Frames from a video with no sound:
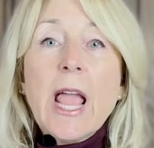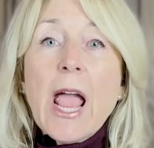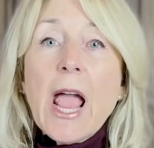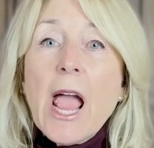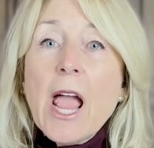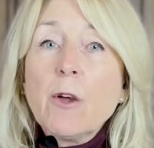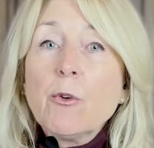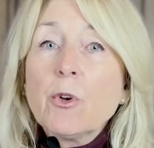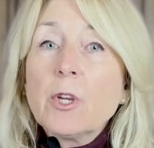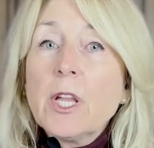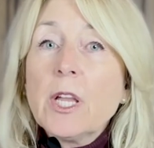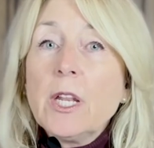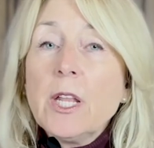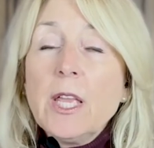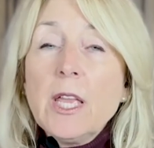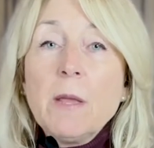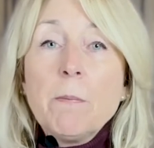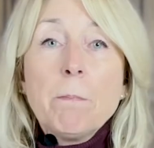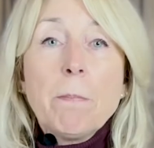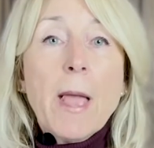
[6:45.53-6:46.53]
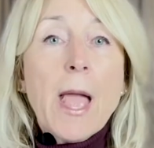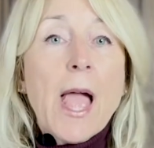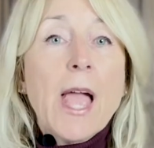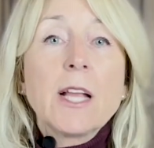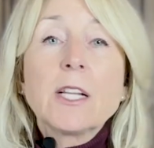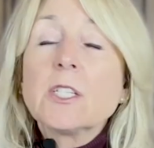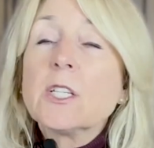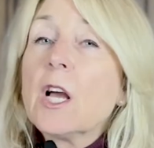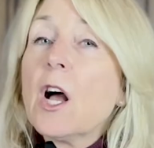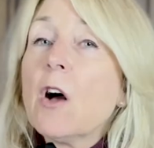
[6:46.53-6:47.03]
aggregate
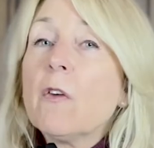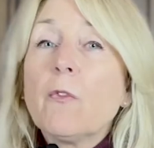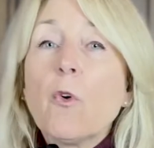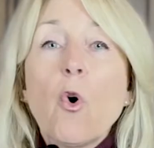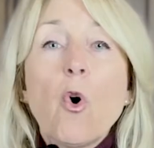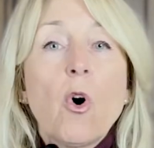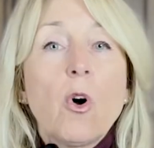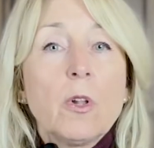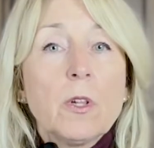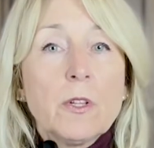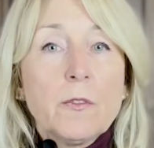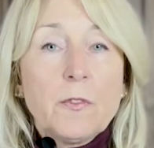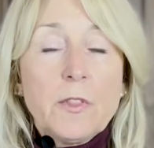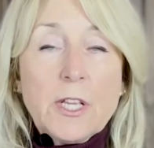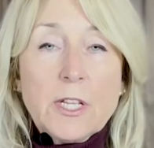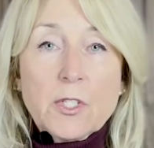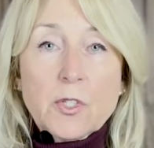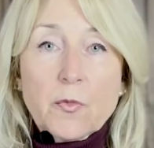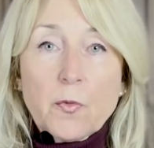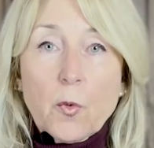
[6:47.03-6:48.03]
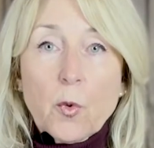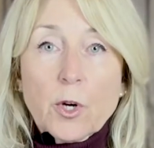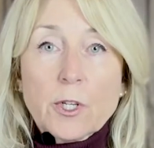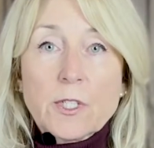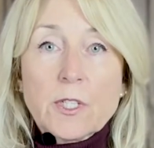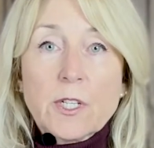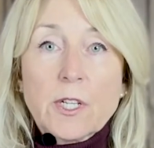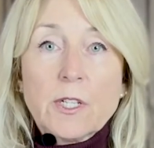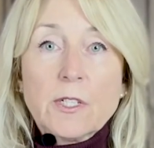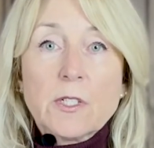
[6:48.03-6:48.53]
impact of all of these
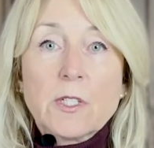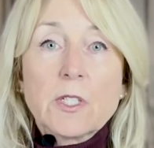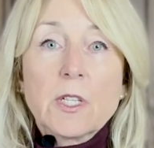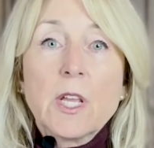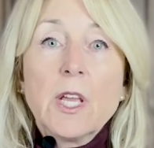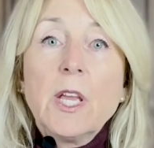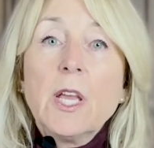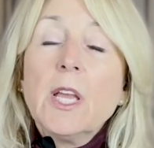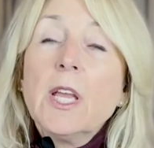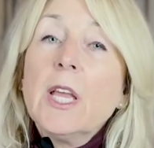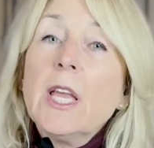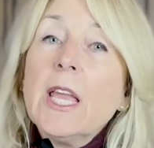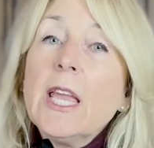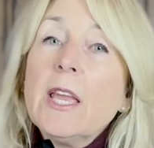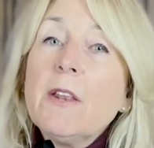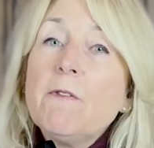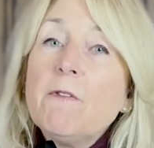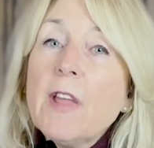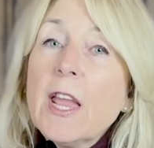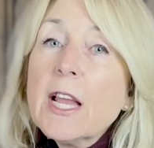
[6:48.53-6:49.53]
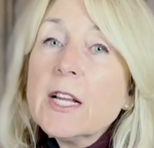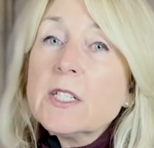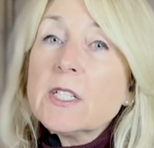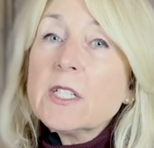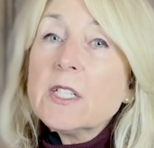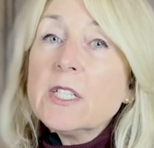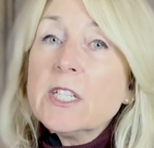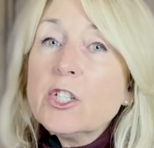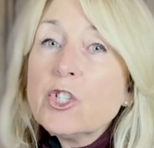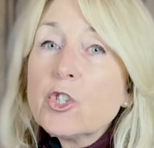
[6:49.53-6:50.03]
forces. Advanced
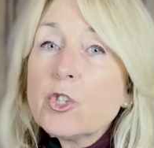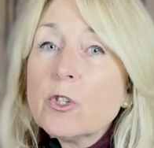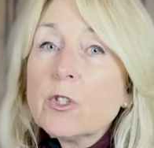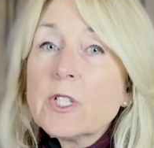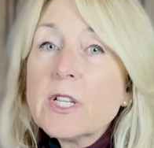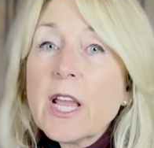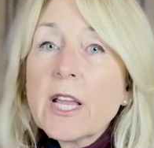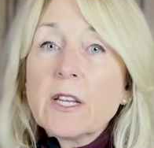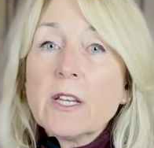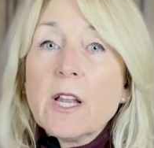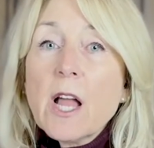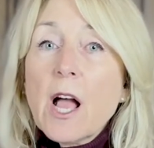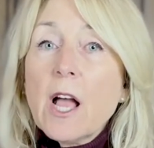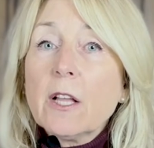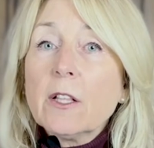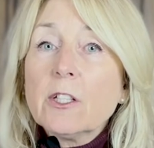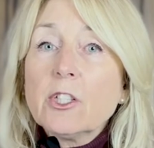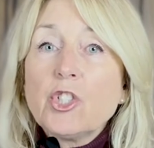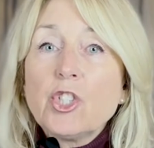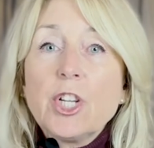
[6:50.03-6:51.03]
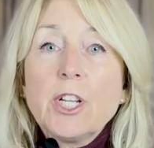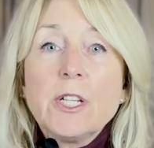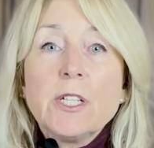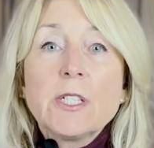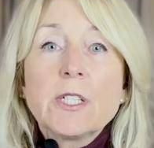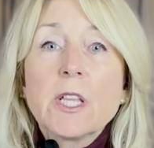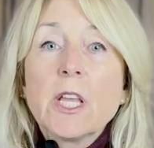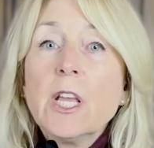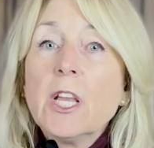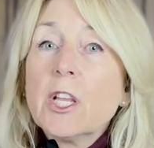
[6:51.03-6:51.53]
digital
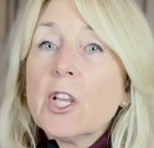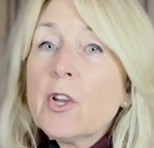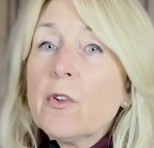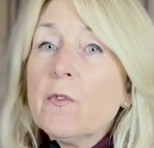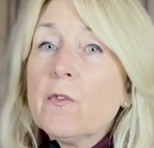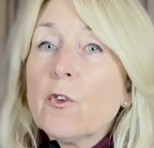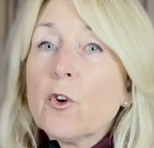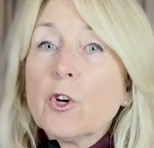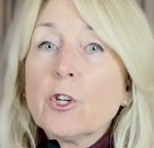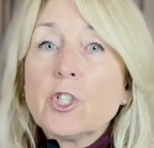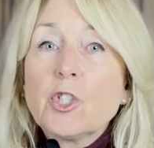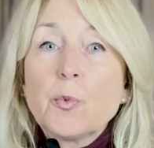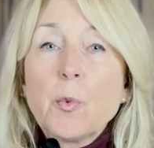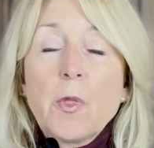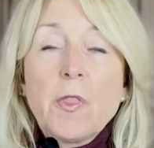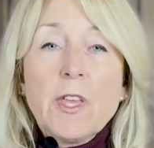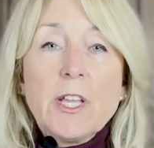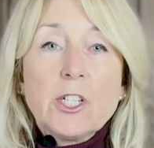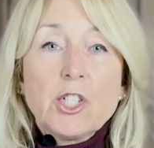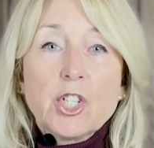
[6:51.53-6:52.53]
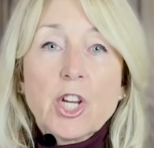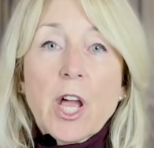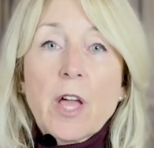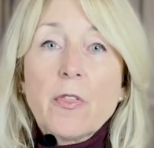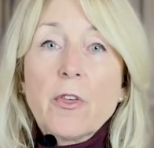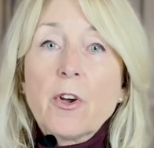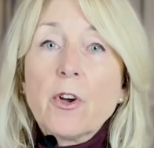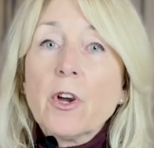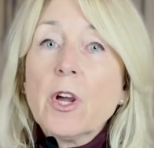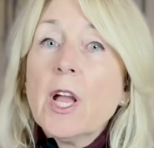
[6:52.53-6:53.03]
technologies converge with each
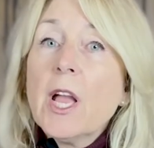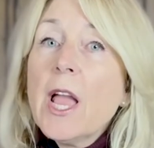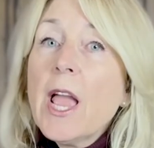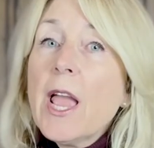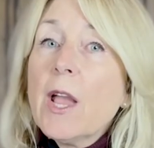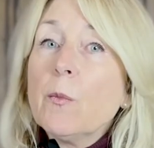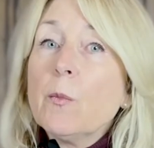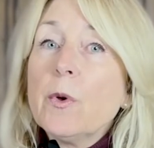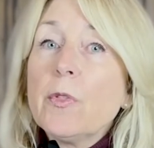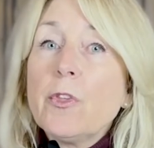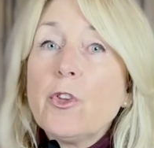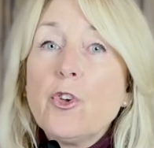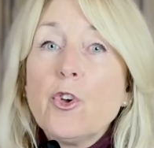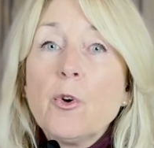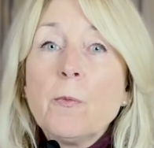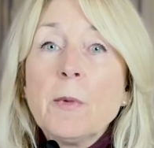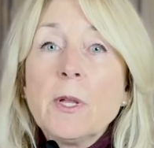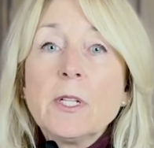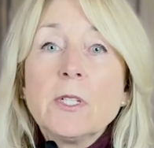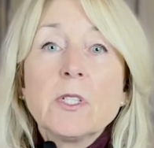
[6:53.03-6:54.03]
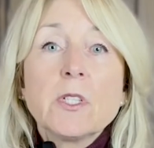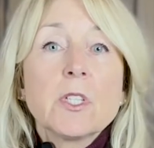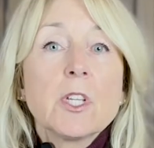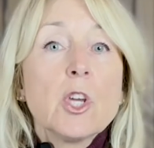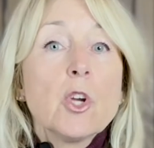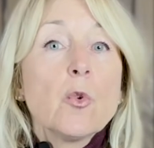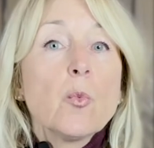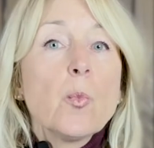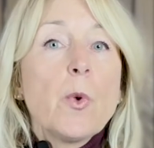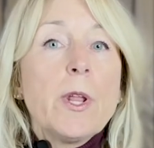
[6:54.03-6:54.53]
other and with humans,
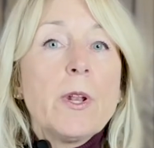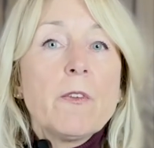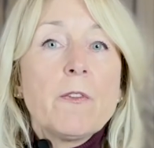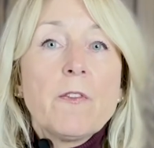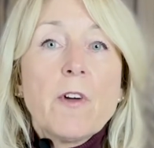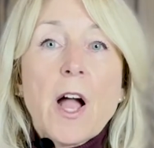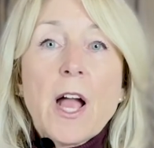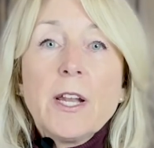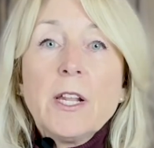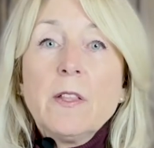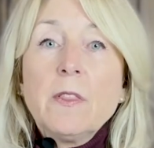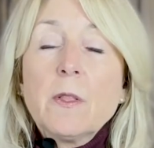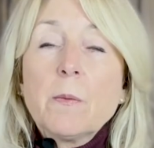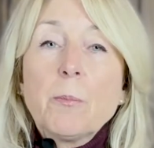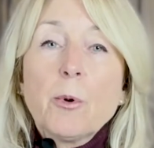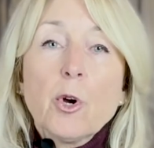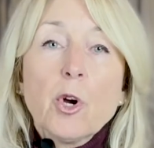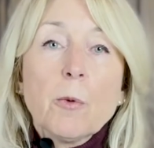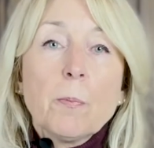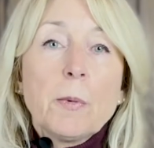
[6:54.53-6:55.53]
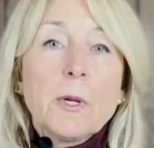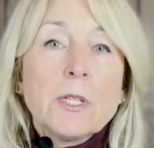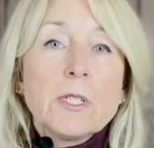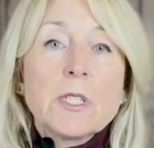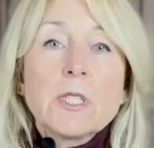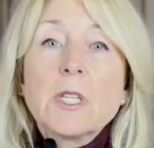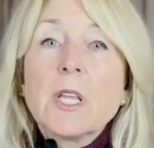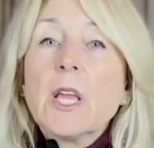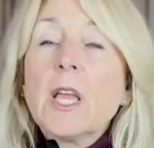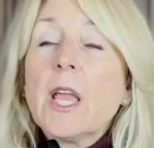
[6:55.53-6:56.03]
redefining the
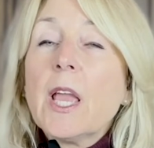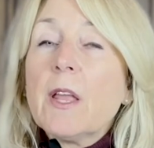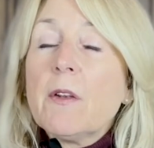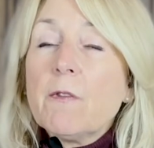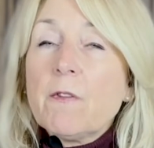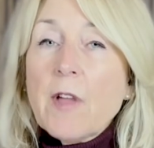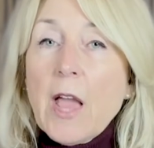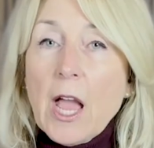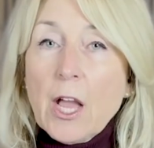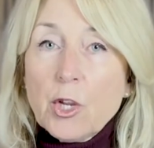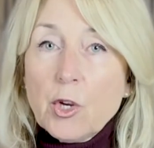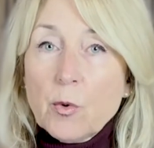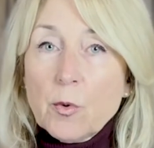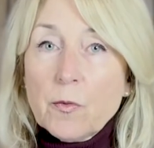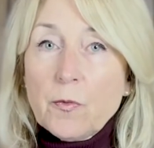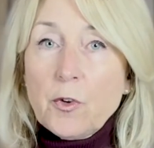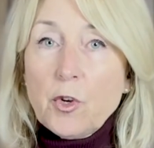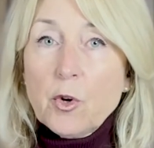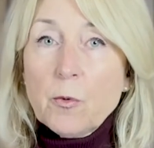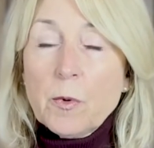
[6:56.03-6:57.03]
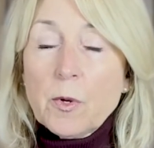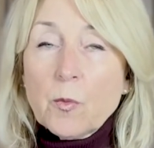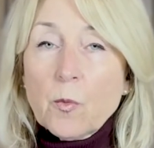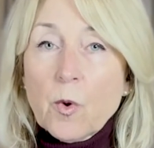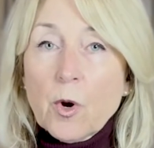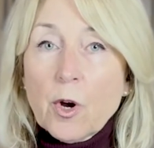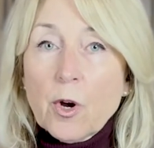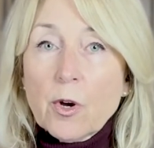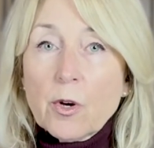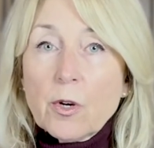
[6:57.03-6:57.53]
purpose and value of human
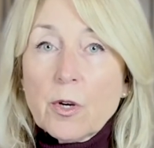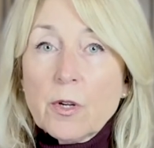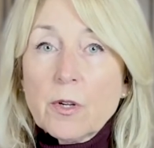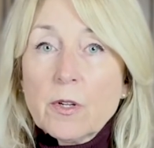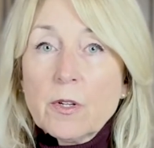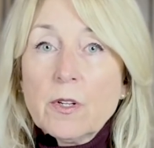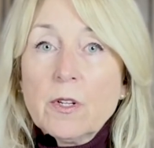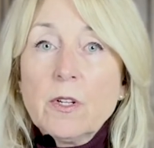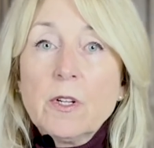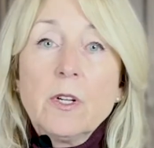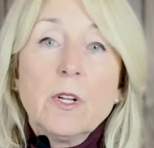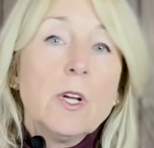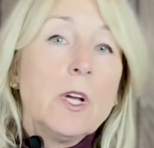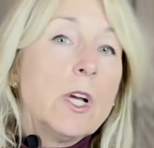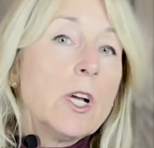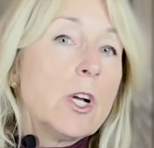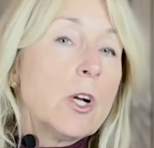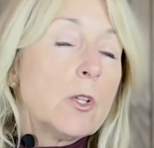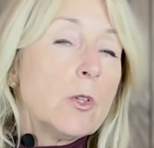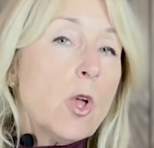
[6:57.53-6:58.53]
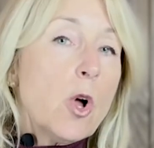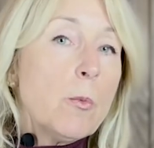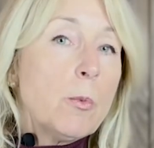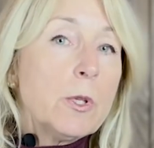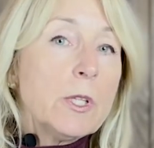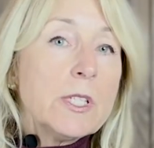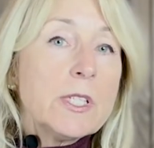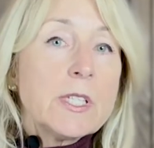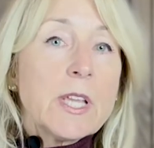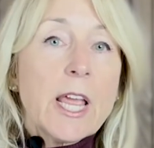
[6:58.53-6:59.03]
work.
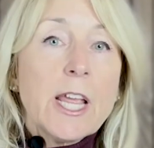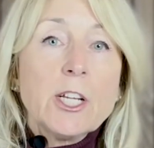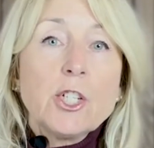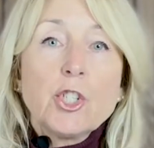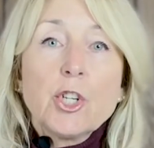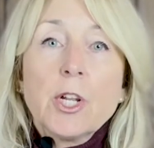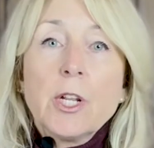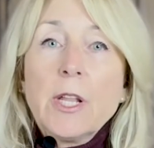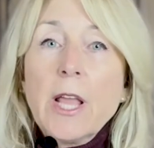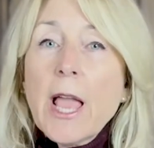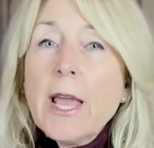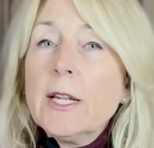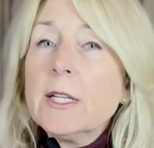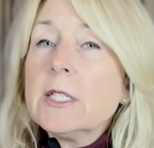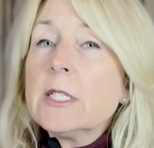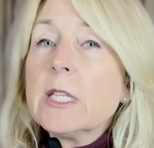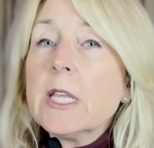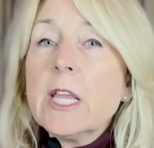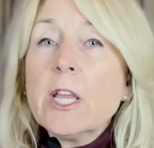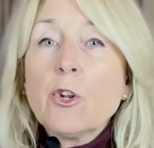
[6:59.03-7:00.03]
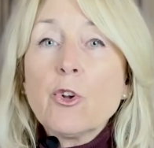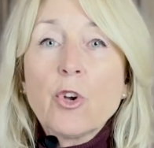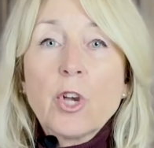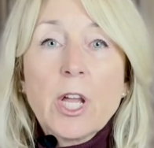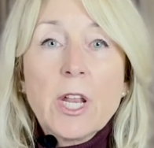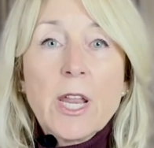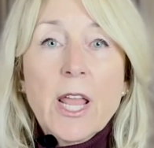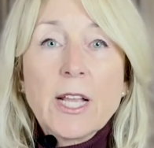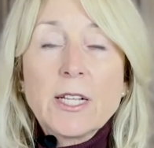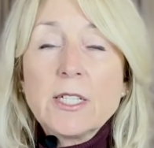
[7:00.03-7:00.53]
Globalization and its
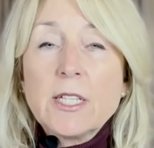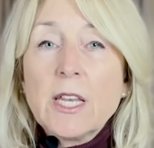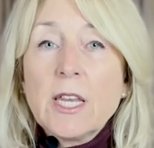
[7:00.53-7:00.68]
interconnected